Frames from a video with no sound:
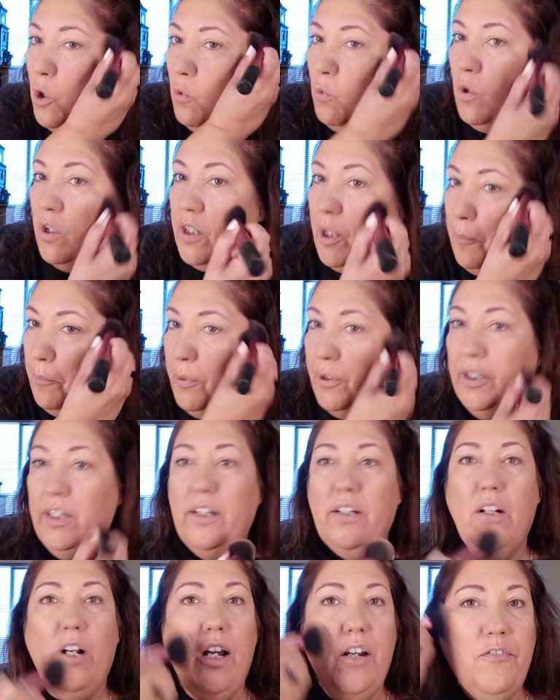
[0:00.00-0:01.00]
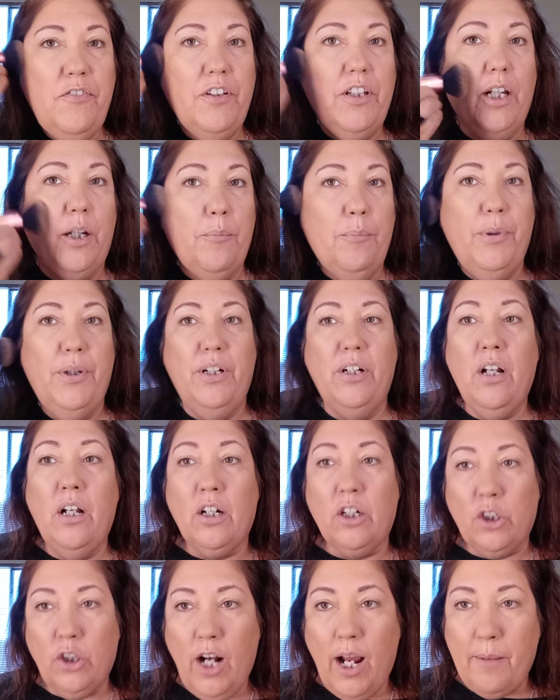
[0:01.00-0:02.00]
while I'm putting it on, I feel like I'm putting on
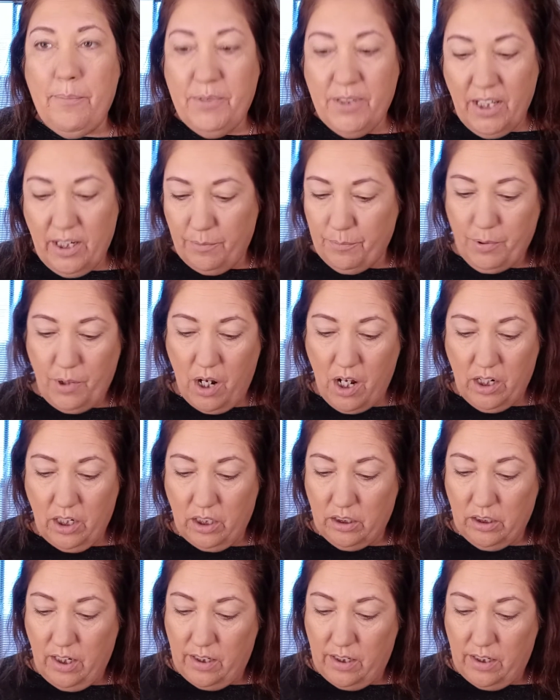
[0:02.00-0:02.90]
a crap ton of product,